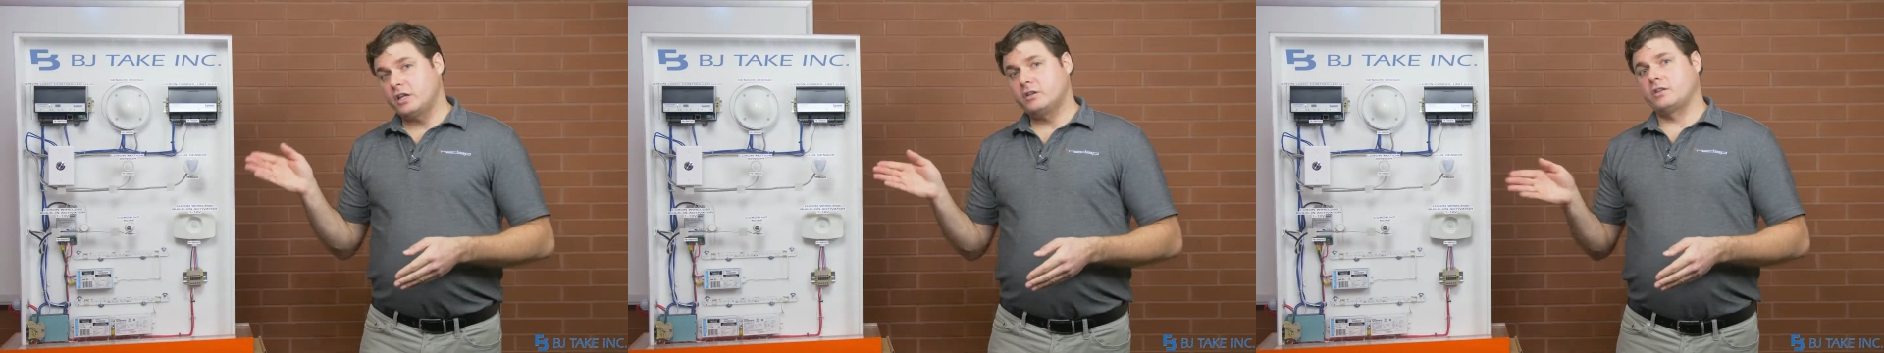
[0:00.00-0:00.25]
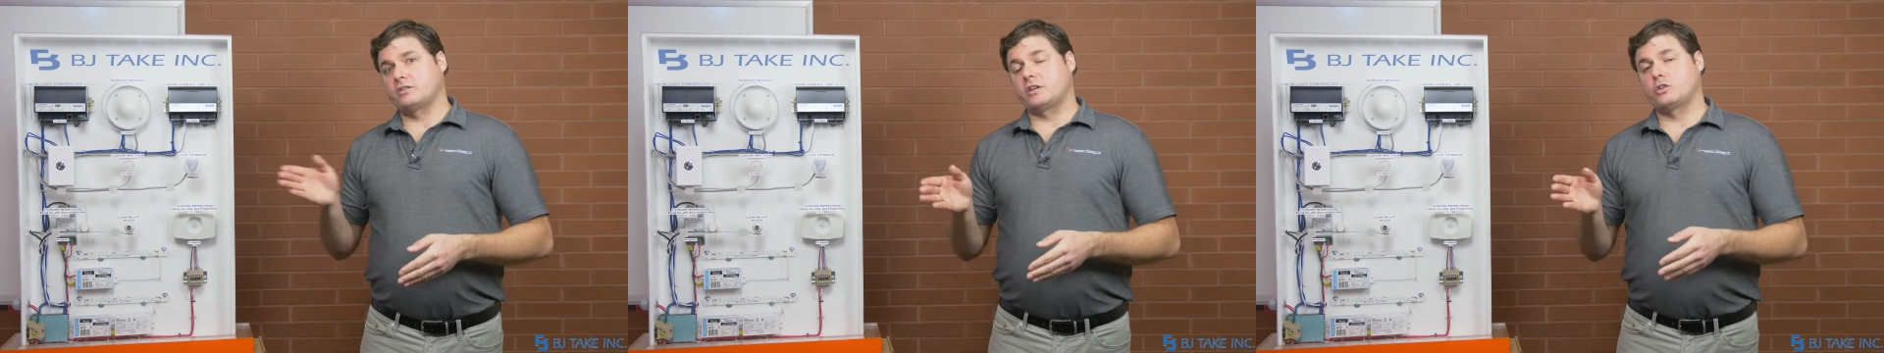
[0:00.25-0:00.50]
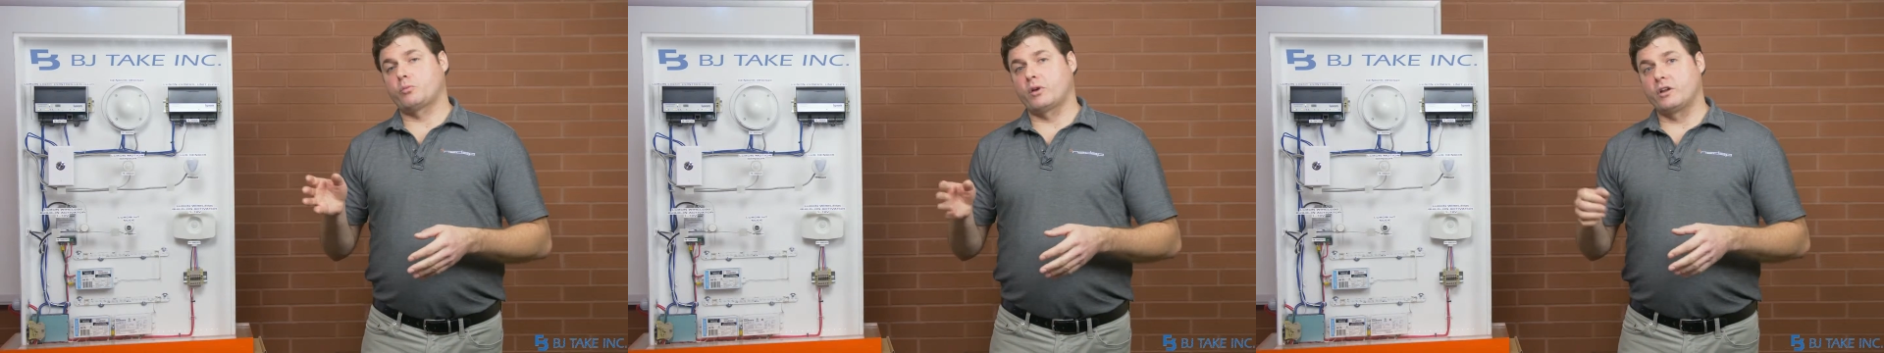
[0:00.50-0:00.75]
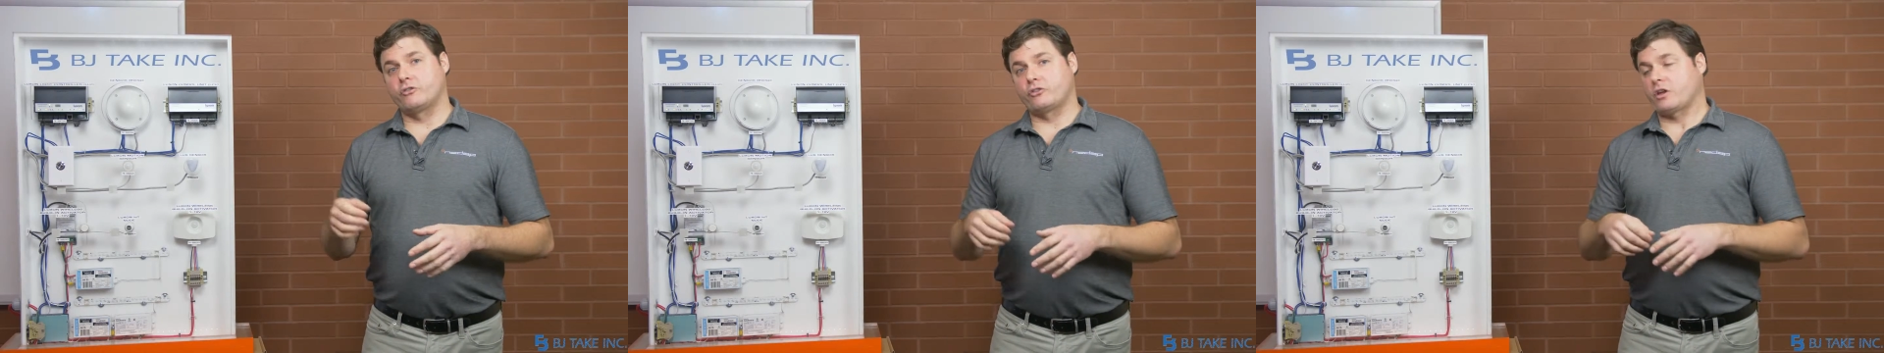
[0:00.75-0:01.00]
into the sensor
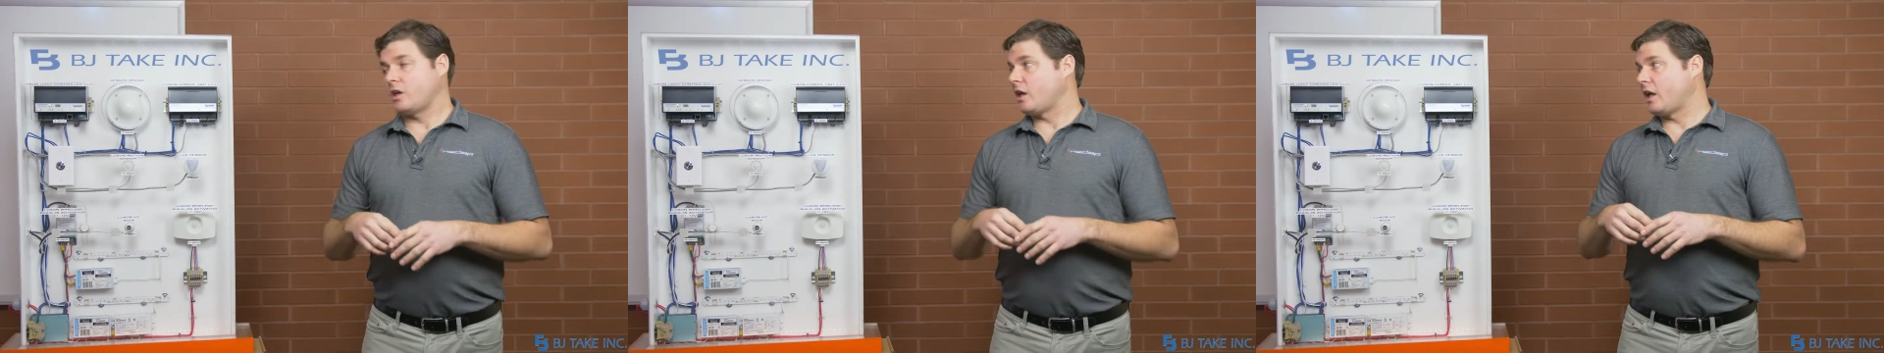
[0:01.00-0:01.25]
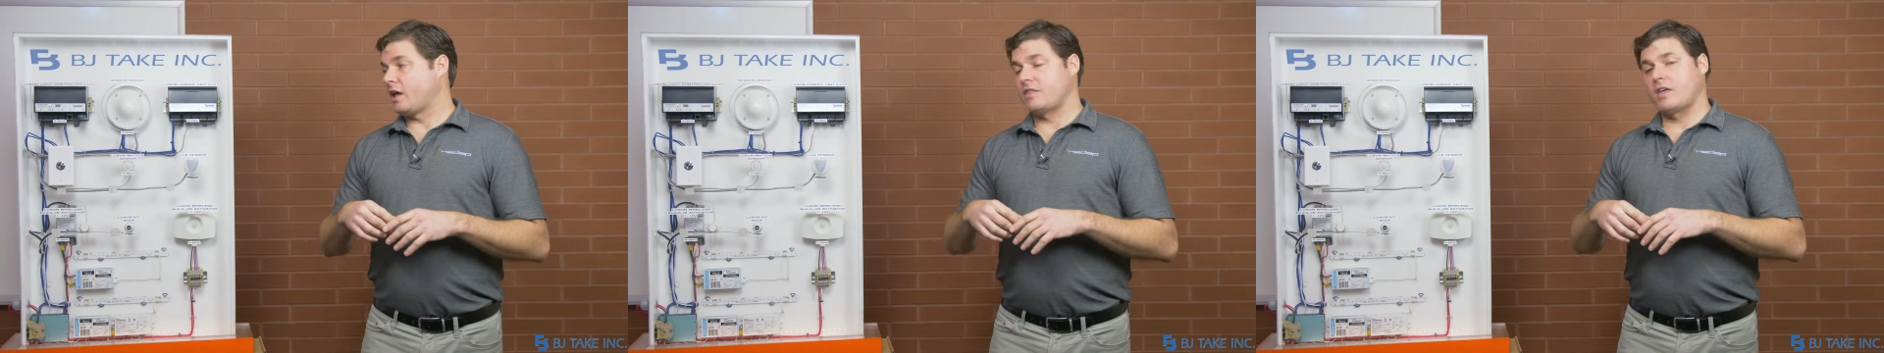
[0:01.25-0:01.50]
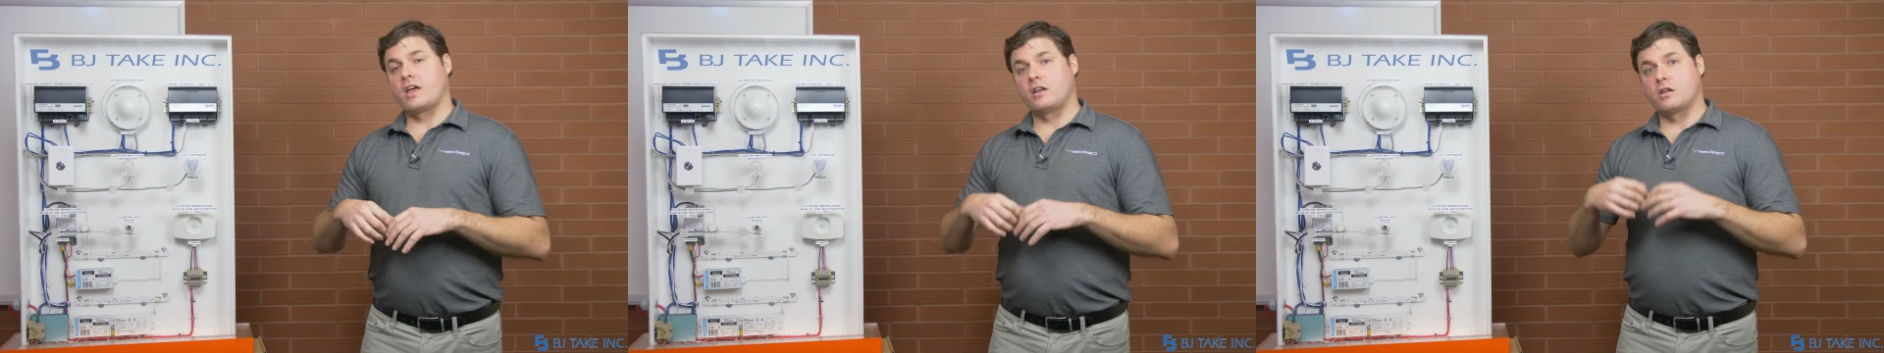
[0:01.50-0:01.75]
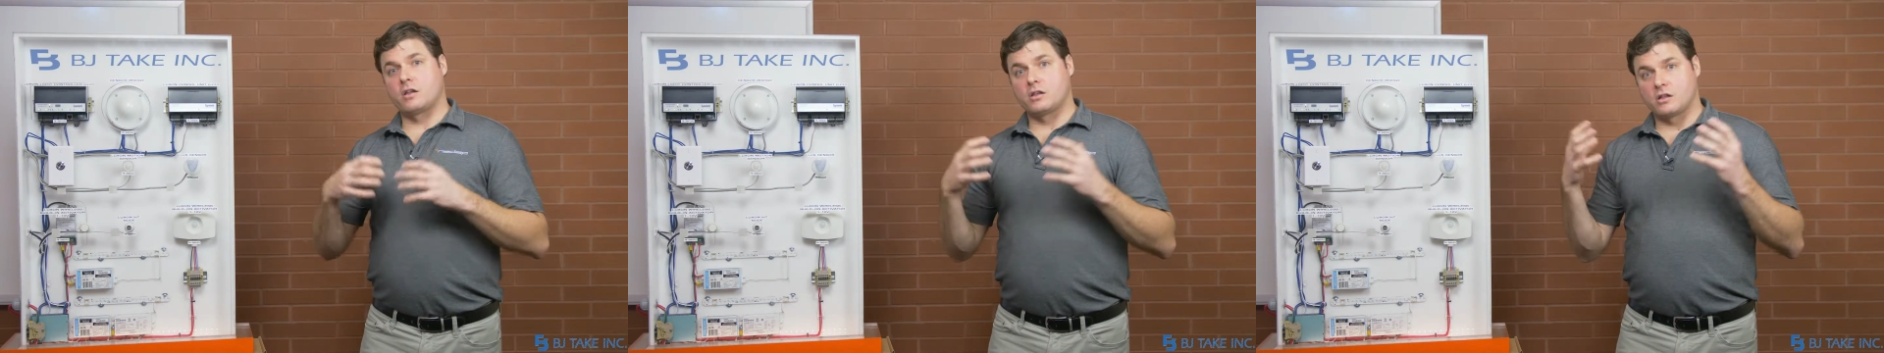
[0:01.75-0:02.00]
bridge and
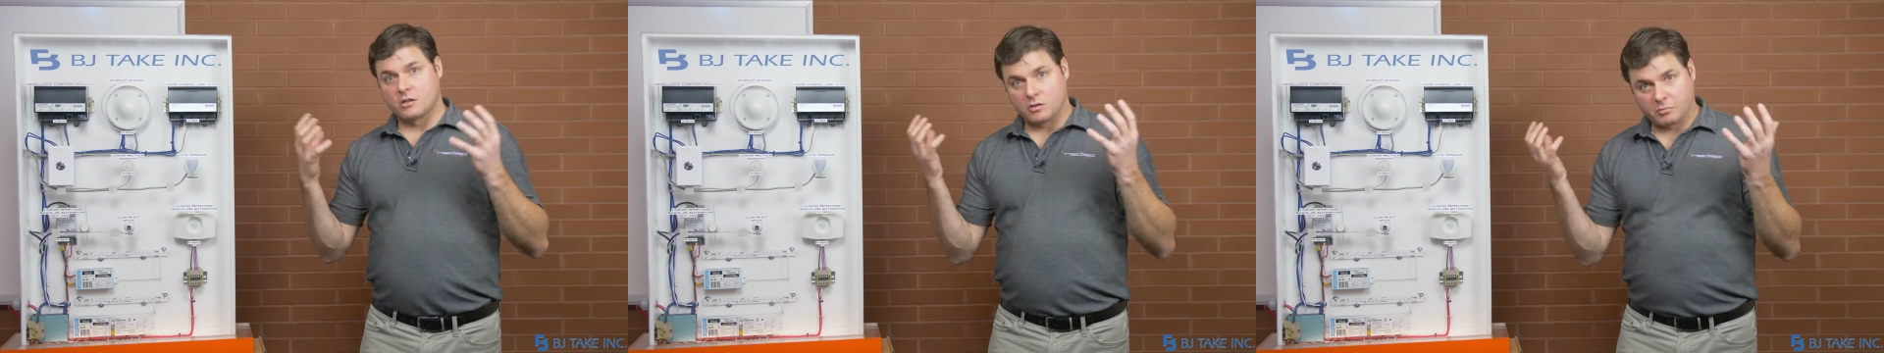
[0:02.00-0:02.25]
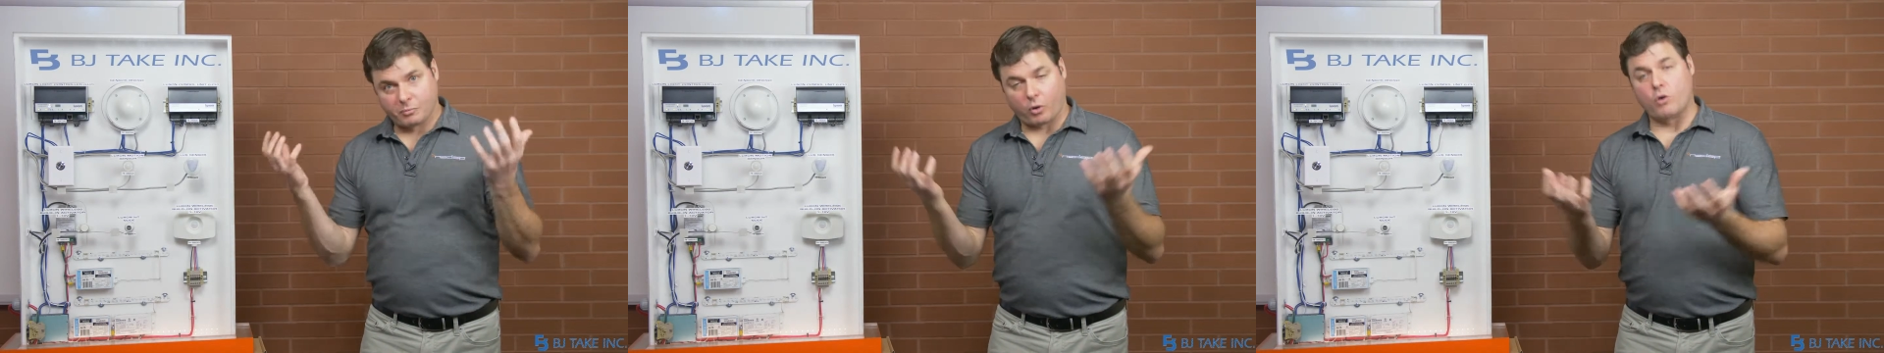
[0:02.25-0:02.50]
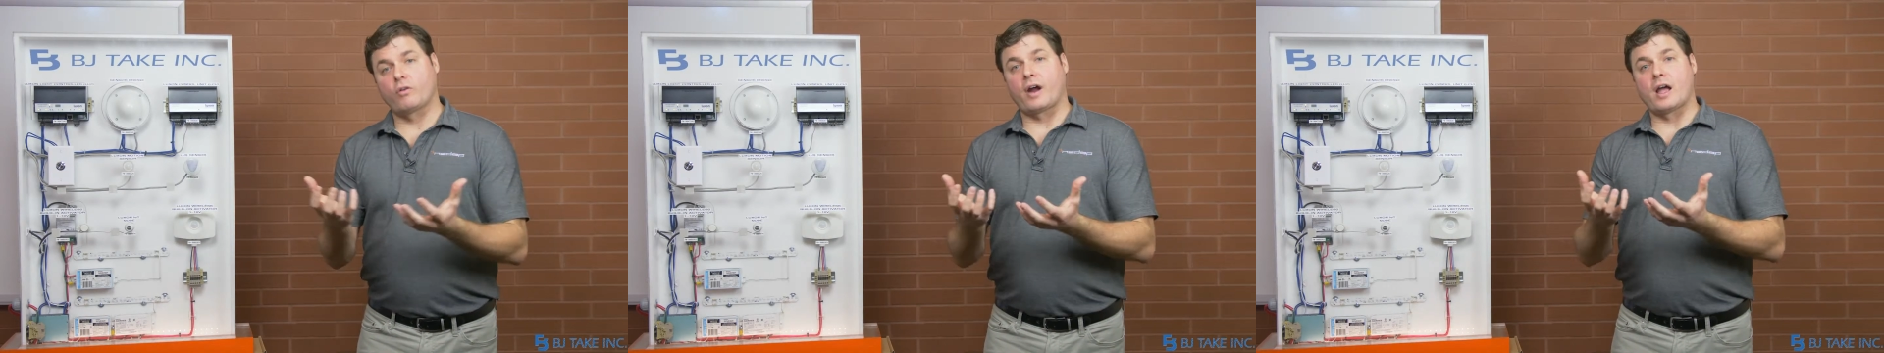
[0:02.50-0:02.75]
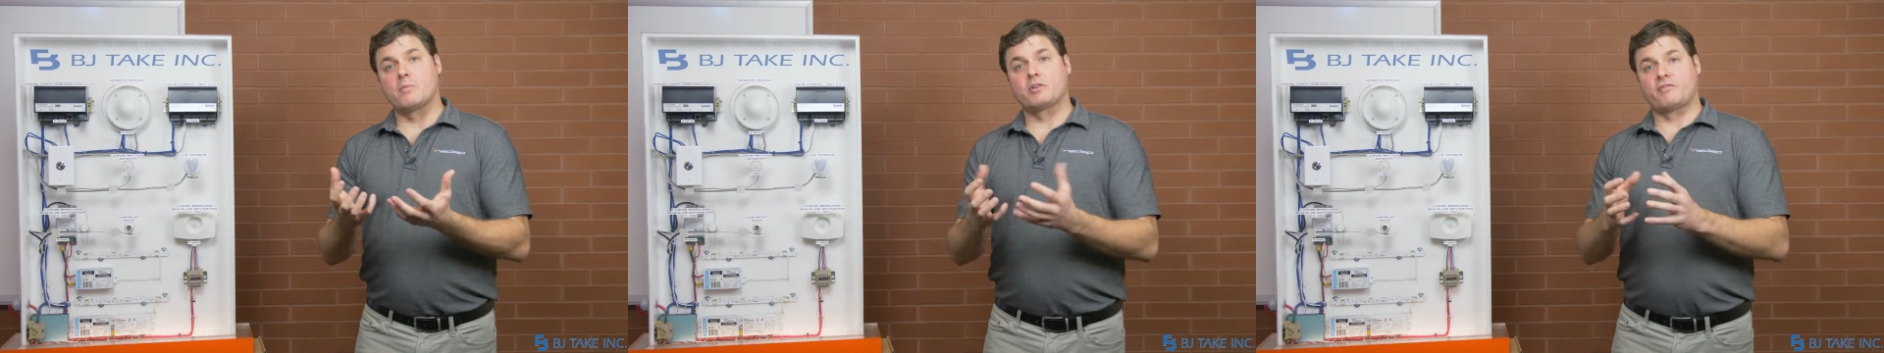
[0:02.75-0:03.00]
then
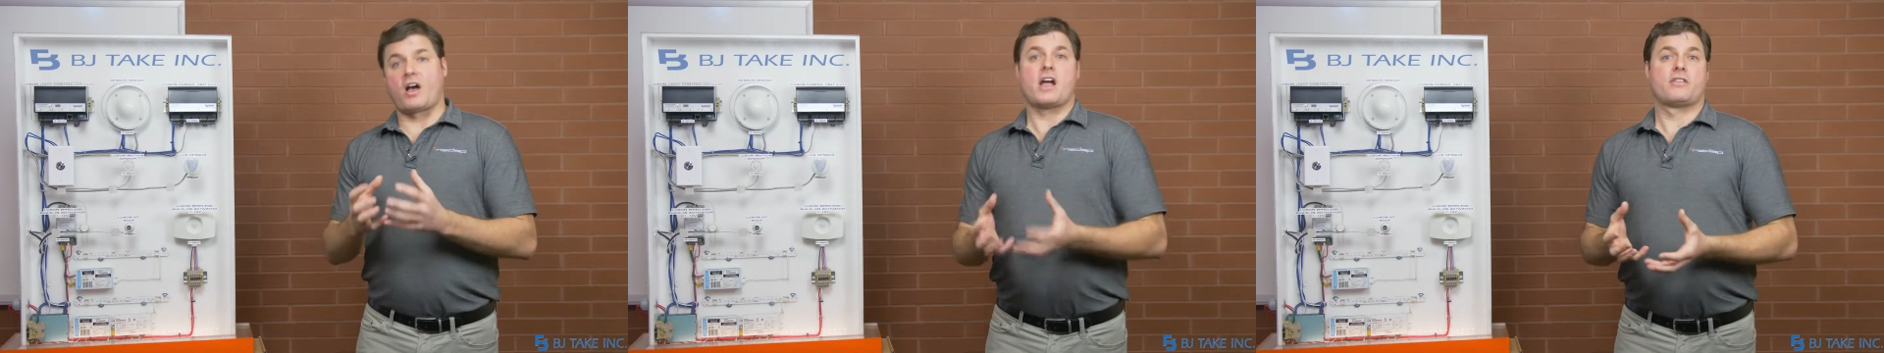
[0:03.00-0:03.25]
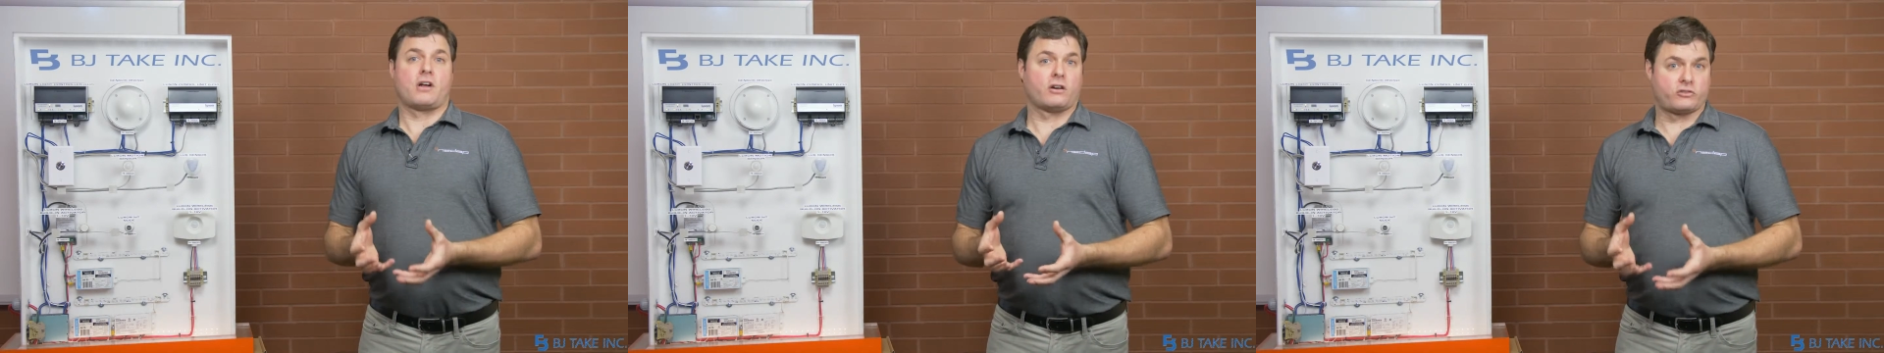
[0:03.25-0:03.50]
programmed via our